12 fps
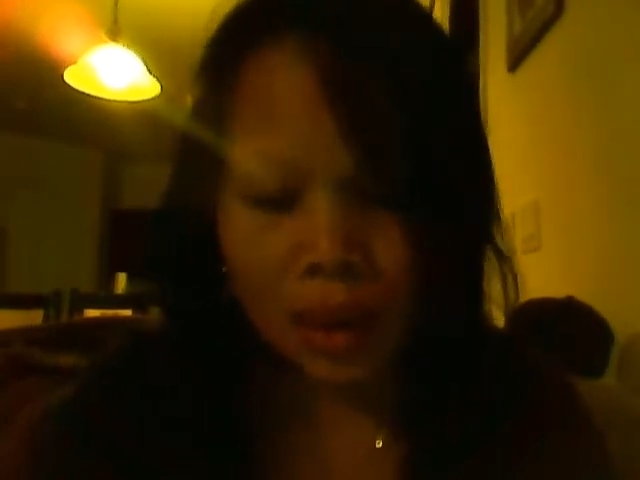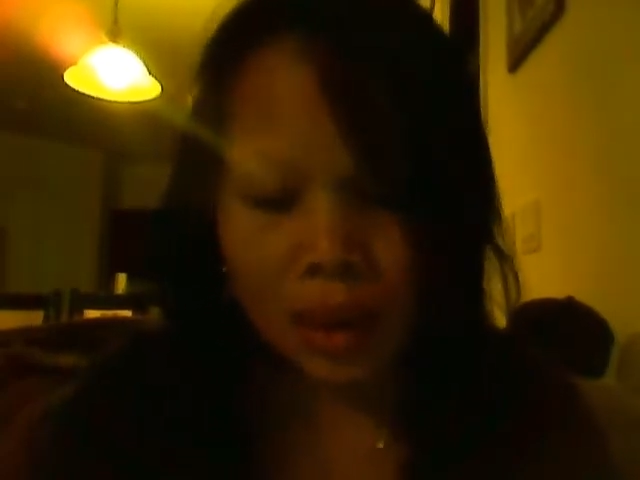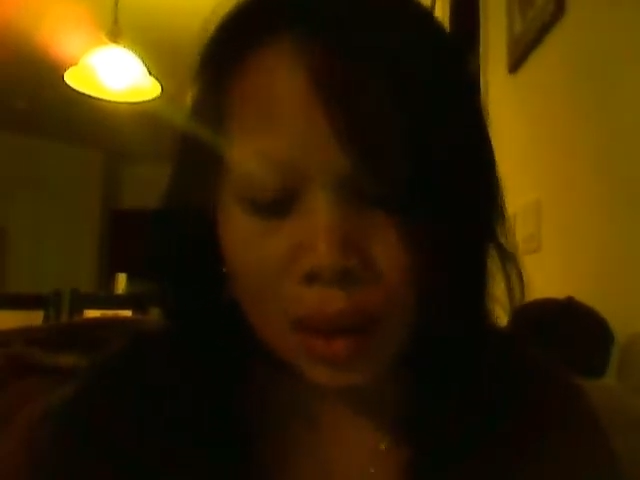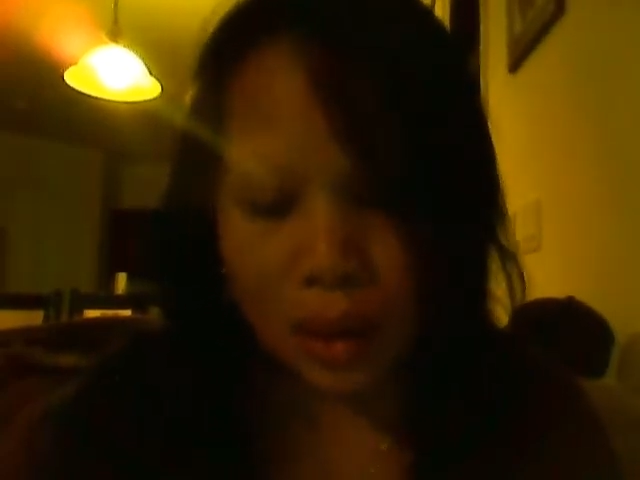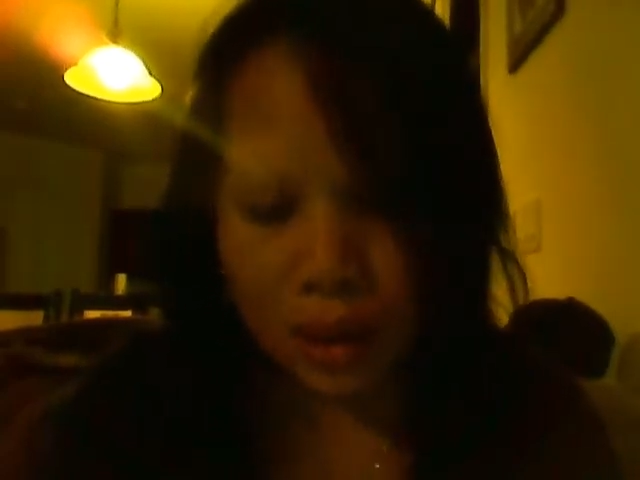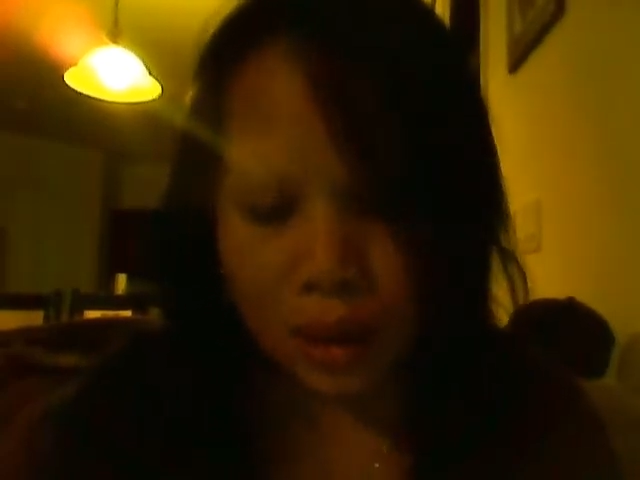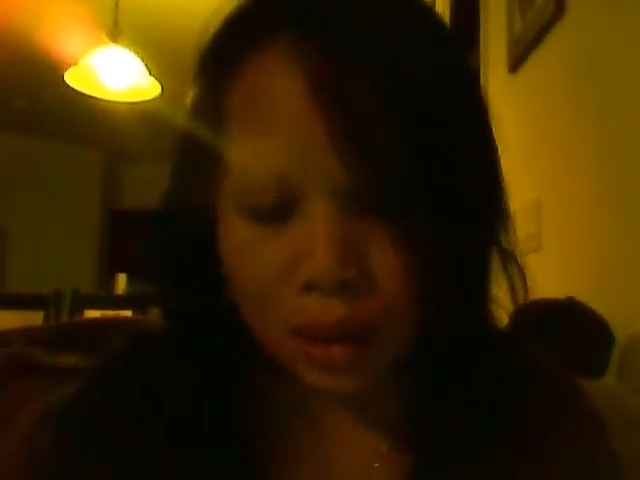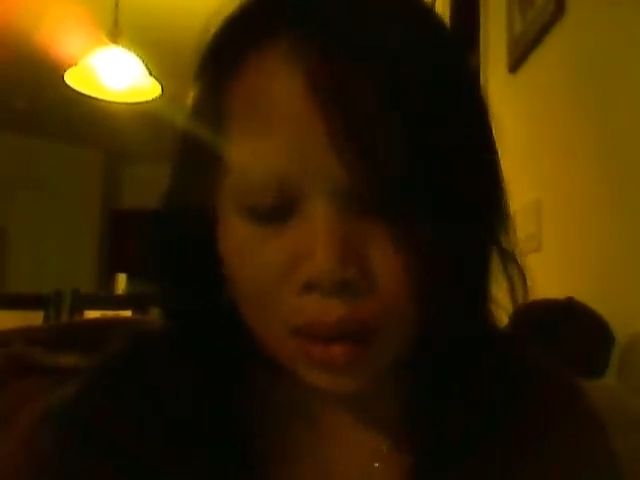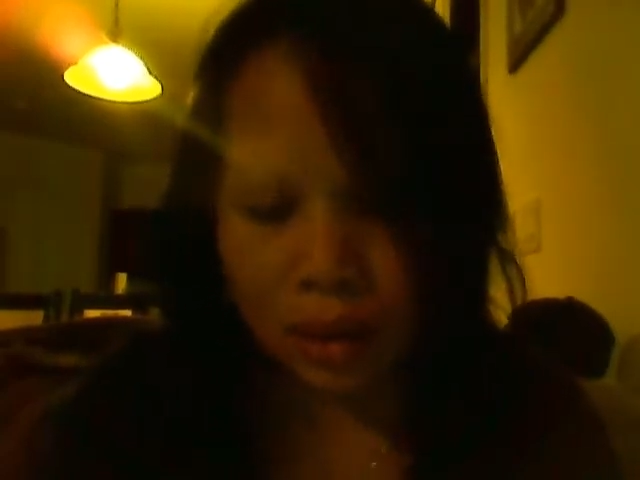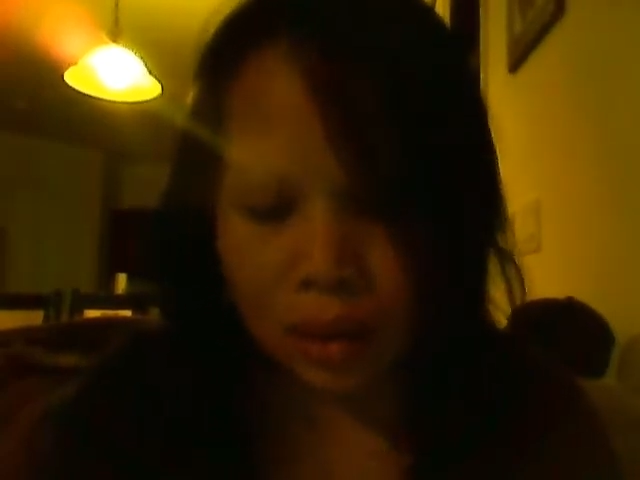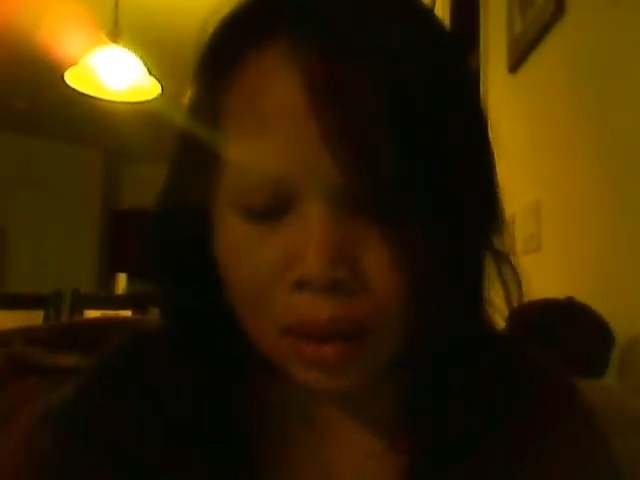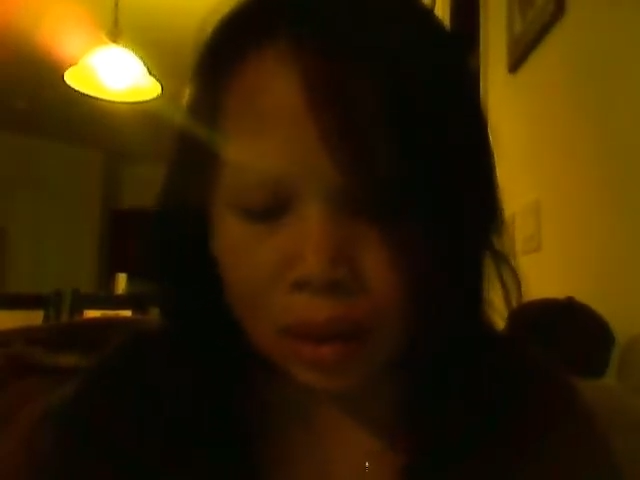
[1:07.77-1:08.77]
and
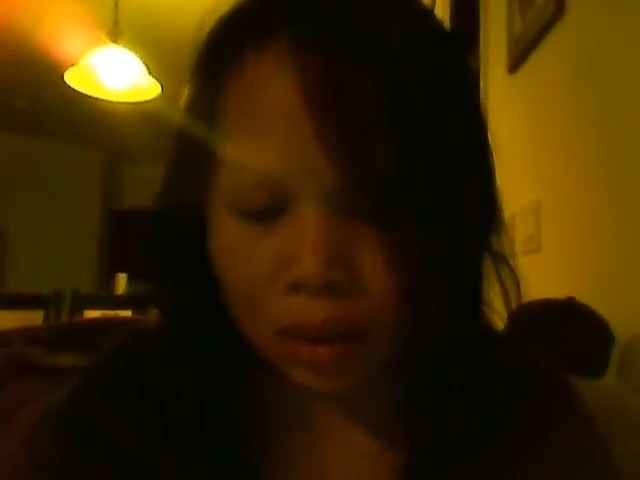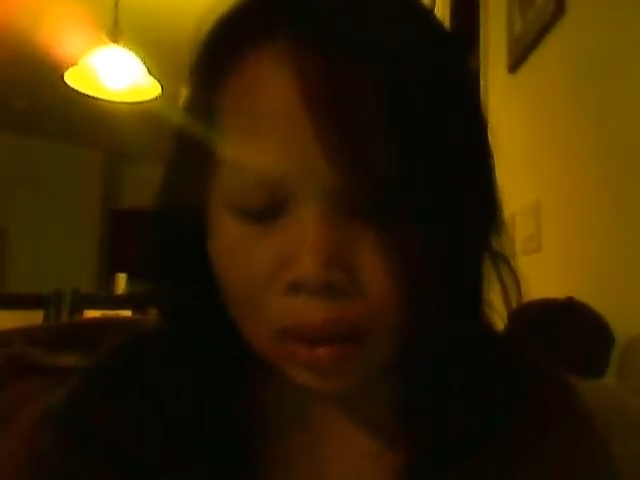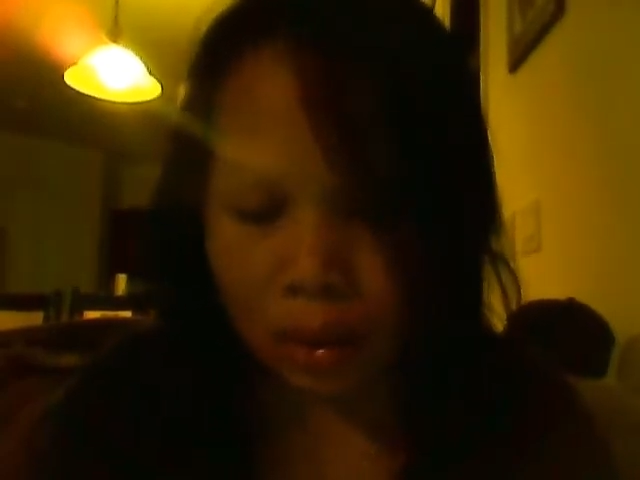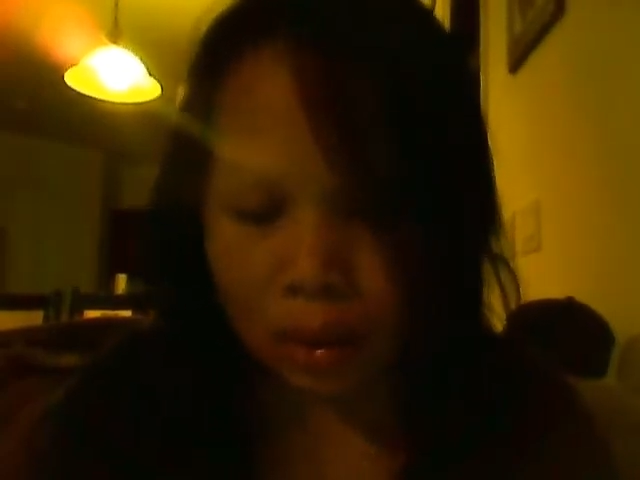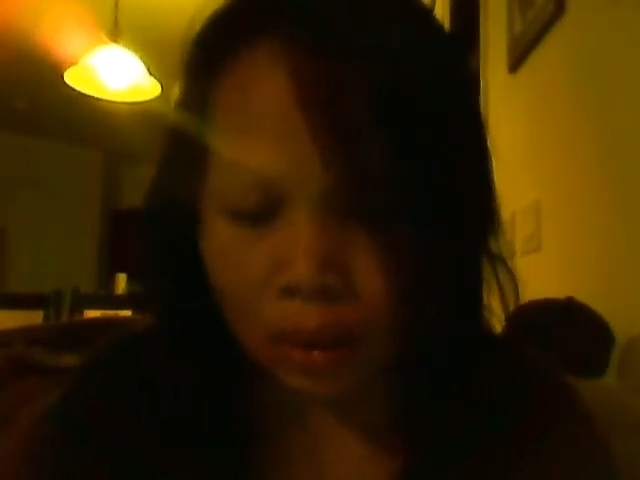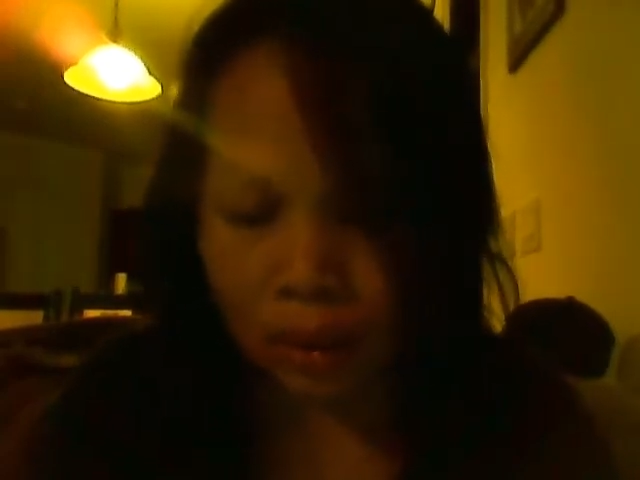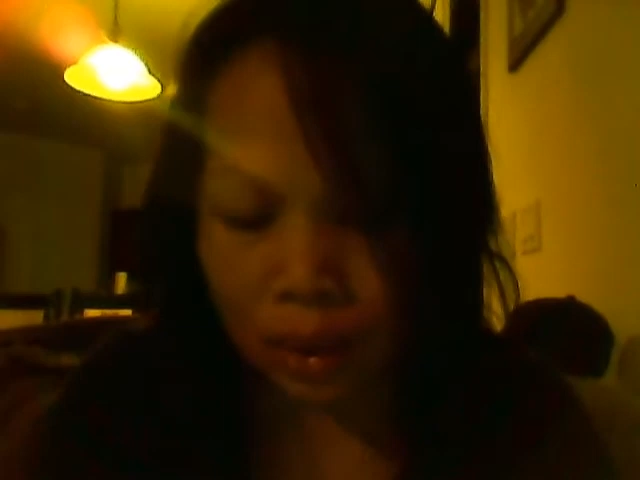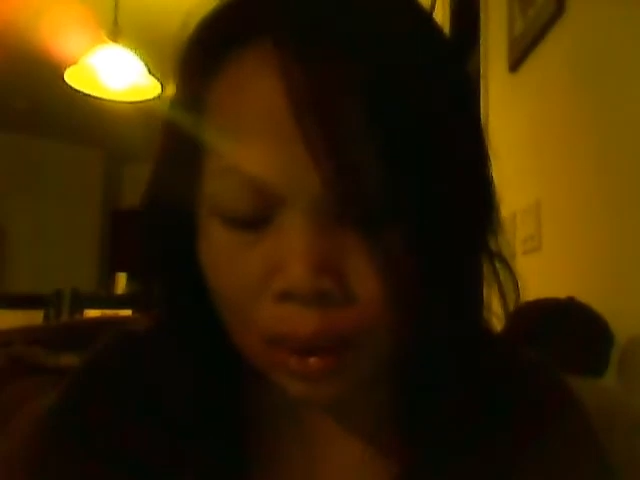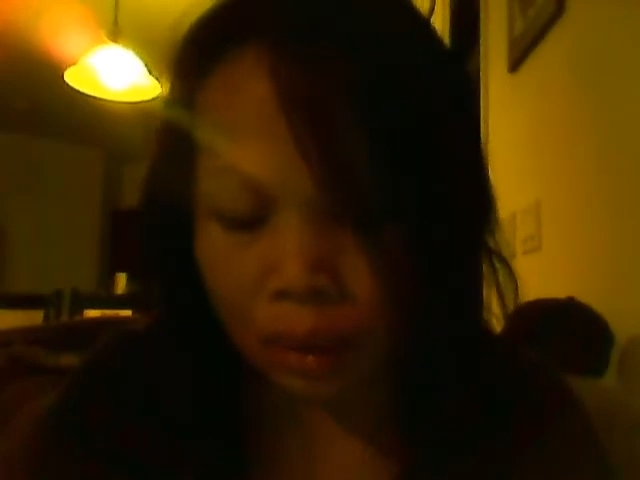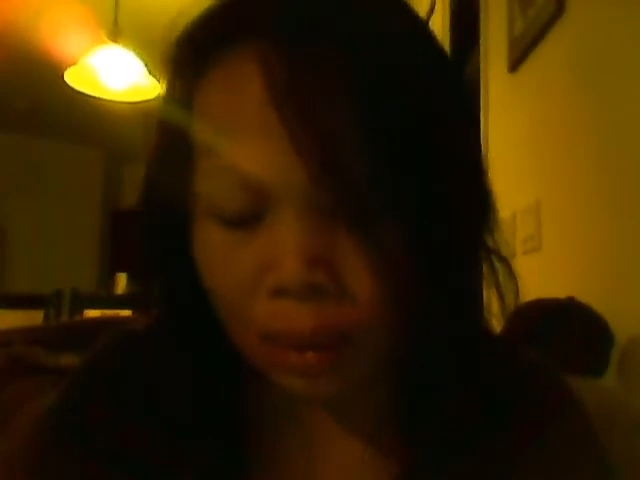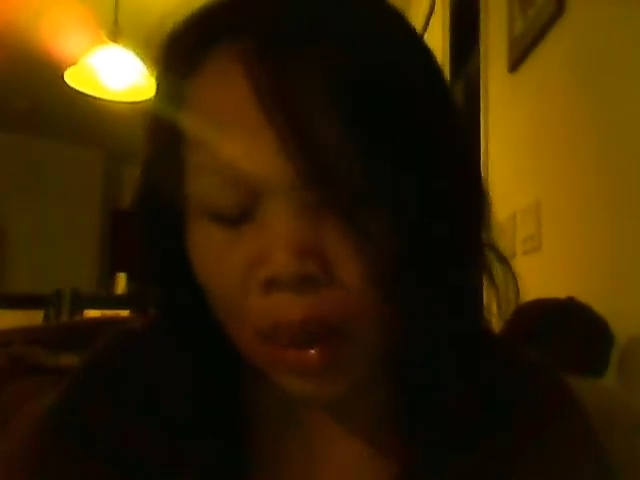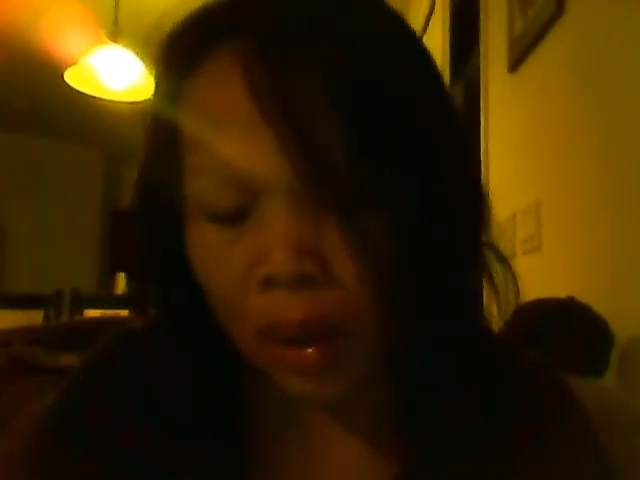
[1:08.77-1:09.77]
detailed than those of some